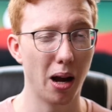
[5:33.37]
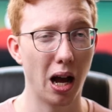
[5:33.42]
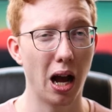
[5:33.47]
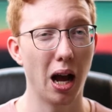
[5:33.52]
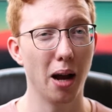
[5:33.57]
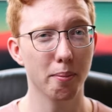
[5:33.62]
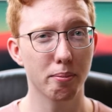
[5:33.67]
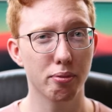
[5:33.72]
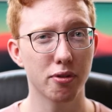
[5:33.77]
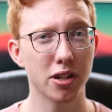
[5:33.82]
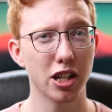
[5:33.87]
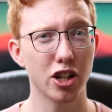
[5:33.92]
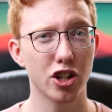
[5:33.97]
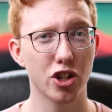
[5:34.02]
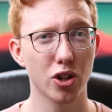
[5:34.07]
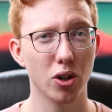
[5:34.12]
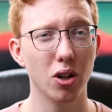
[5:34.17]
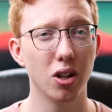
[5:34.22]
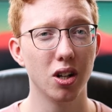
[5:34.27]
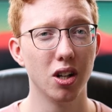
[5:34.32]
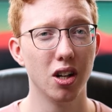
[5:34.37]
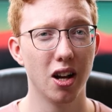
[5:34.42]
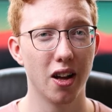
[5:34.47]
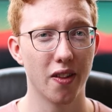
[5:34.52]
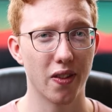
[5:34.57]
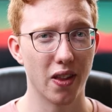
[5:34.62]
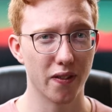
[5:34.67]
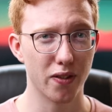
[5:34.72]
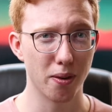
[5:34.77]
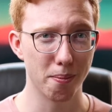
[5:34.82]
I'm pretty sure
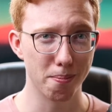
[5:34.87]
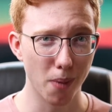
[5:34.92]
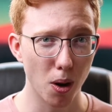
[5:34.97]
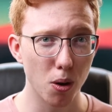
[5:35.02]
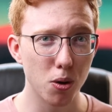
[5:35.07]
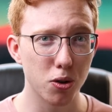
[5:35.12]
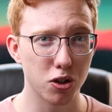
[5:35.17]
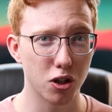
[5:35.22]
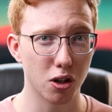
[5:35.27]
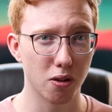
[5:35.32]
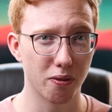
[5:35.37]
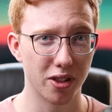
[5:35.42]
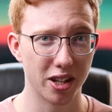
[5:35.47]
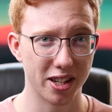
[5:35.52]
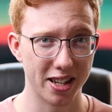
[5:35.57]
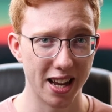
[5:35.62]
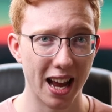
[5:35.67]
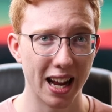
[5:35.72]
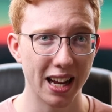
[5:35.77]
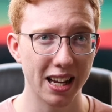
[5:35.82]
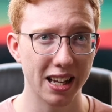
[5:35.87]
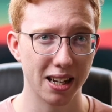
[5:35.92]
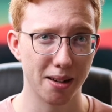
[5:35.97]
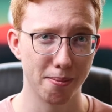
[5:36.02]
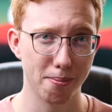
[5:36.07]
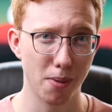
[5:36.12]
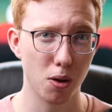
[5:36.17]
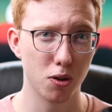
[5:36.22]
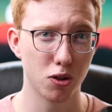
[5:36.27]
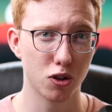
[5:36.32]
that for most of the day
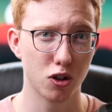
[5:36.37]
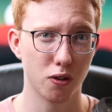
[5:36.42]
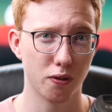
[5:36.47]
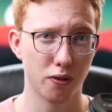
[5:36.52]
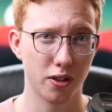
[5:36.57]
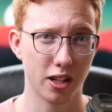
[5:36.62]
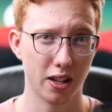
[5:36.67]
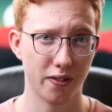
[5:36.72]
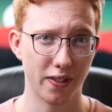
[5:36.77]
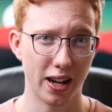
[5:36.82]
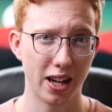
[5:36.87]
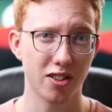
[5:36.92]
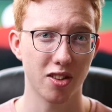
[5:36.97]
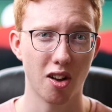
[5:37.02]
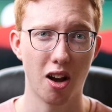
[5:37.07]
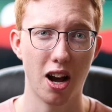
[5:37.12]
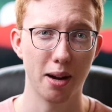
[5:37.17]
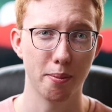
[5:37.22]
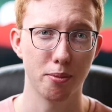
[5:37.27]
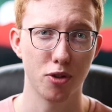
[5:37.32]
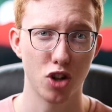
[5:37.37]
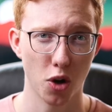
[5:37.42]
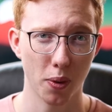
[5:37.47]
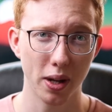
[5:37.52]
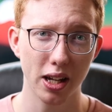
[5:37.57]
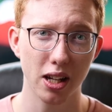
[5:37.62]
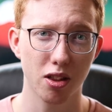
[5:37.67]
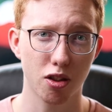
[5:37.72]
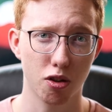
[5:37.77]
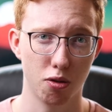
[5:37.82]
and most of the events I'm
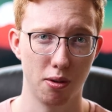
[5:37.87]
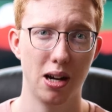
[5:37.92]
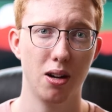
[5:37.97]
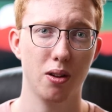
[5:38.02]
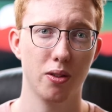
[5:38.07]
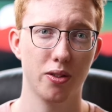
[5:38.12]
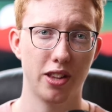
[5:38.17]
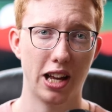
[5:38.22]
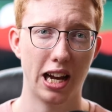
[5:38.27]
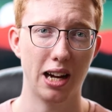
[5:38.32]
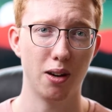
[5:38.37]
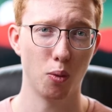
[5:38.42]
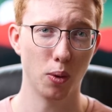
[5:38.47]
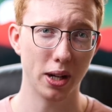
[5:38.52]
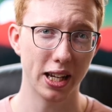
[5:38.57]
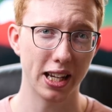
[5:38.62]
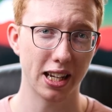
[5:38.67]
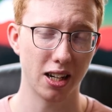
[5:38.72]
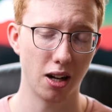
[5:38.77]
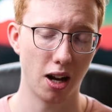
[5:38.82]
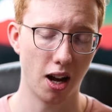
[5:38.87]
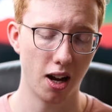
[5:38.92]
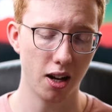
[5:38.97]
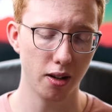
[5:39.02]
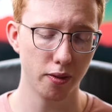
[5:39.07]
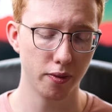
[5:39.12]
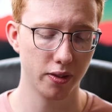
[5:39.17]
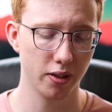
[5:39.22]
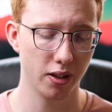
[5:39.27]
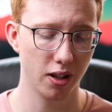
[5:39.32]
doing throughout that week and a
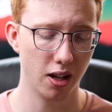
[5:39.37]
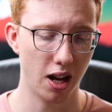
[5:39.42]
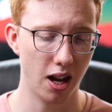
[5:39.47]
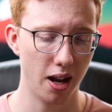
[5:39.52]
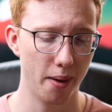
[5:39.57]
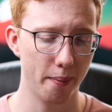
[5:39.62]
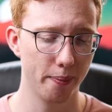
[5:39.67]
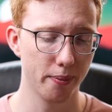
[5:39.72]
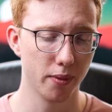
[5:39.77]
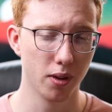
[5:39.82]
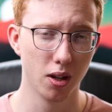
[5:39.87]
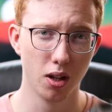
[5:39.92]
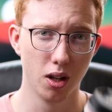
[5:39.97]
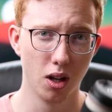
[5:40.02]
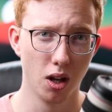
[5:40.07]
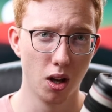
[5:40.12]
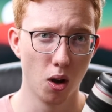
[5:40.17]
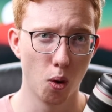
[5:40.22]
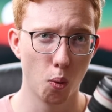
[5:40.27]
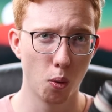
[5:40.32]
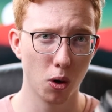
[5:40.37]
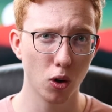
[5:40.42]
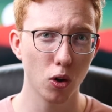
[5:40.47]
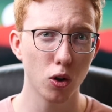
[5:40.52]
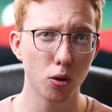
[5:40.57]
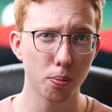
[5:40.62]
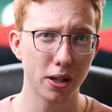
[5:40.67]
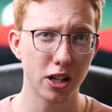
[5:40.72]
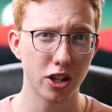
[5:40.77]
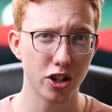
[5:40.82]
half will
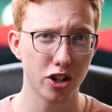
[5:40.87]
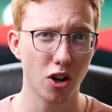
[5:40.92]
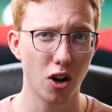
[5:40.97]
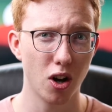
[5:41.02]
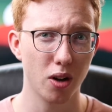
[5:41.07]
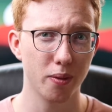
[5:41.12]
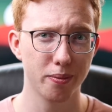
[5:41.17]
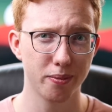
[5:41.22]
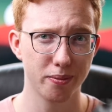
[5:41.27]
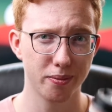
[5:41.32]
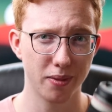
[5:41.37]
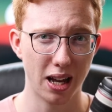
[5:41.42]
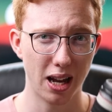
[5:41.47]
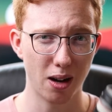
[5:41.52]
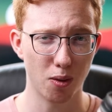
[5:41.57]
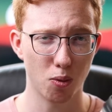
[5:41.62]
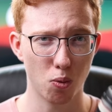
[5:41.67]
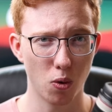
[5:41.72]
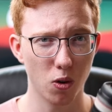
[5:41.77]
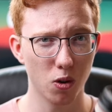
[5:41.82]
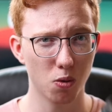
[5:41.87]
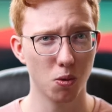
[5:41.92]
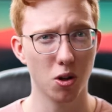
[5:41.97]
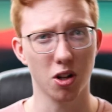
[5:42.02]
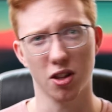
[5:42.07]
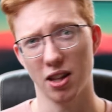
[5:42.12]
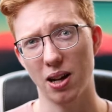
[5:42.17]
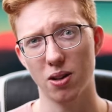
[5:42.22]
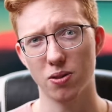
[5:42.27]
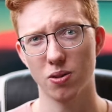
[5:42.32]
all be shot at
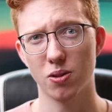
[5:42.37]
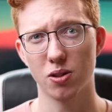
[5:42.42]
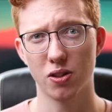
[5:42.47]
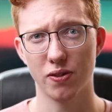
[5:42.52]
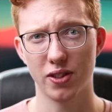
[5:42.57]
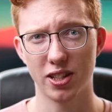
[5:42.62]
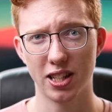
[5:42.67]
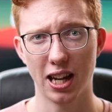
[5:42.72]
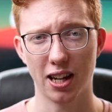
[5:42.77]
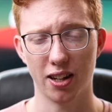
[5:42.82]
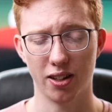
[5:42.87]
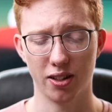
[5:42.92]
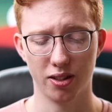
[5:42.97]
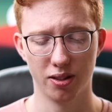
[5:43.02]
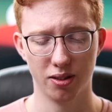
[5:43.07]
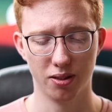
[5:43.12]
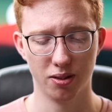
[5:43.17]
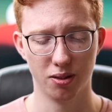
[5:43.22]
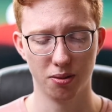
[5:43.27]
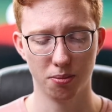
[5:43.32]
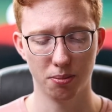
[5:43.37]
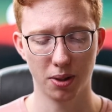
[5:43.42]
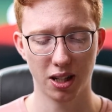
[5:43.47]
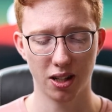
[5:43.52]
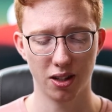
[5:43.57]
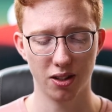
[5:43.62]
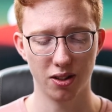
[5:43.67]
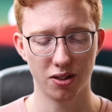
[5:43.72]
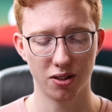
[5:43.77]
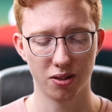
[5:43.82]
1/1000th of a second,
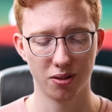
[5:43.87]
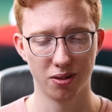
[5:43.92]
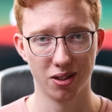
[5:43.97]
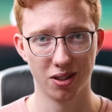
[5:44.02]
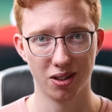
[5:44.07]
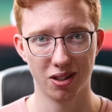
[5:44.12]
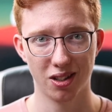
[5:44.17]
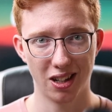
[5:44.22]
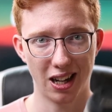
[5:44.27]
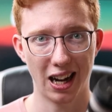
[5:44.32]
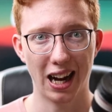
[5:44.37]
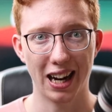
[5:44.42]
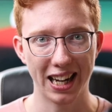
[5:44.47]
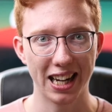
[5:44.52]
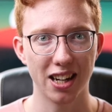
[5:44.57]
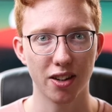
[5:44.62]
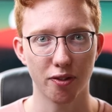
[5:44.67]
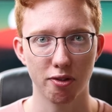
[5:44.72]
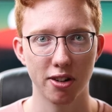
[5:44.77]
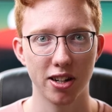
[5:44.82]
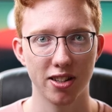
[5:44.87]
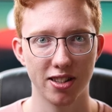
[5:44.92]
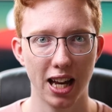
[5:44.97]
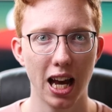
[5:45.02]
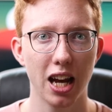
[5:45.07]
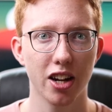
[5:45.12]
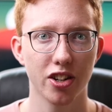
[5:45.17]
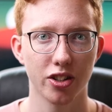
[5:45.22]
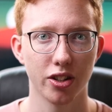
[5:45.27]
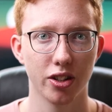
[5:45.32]
because I need to freeze the
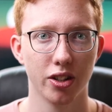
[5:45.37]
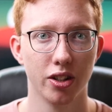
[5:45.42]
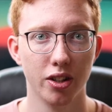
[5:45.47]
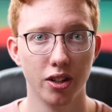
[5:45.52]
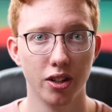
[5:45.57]
action.